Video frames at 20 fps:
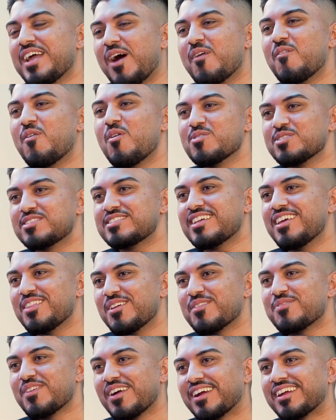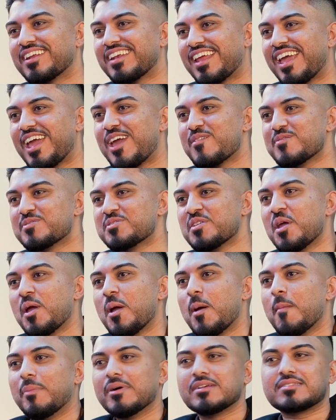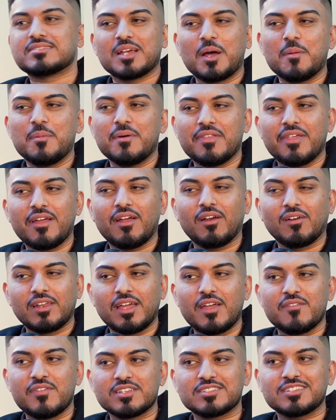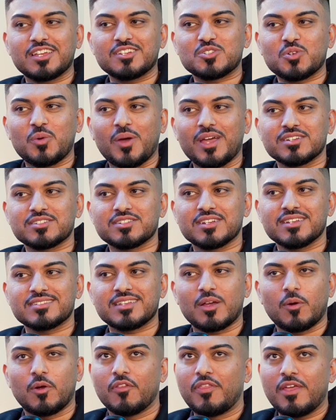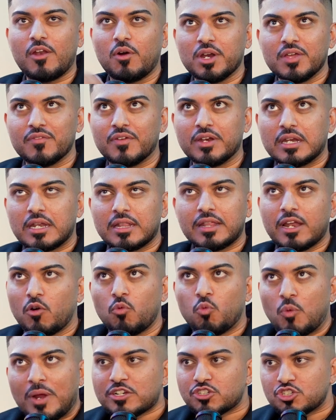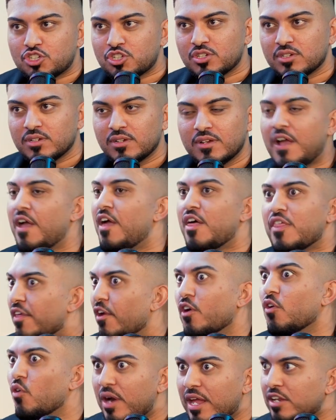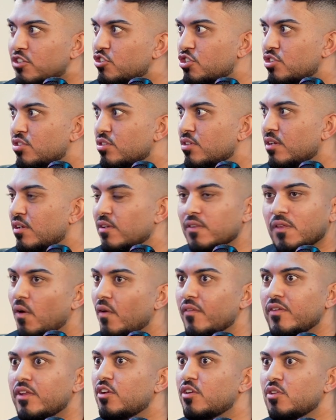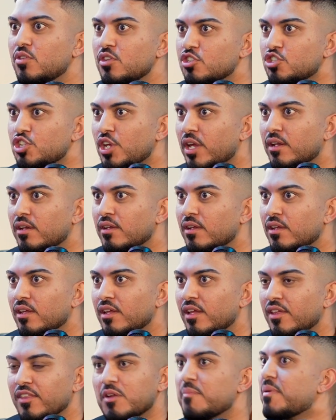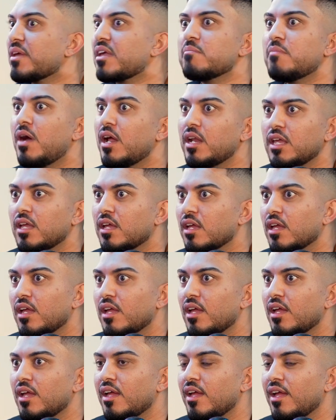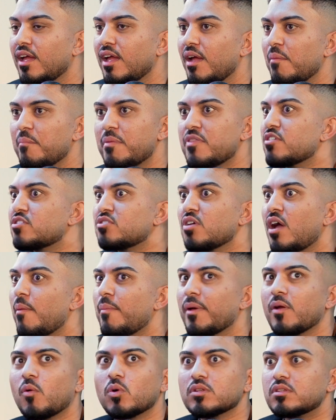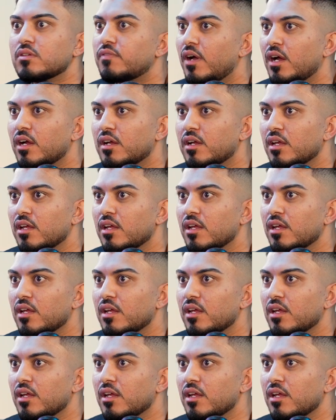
I won't say their fucking names, but some of their living situations, or they're rich. They're rich. They don't even need to do this shit. They're making money. But they stop. I'm like, what the fuck?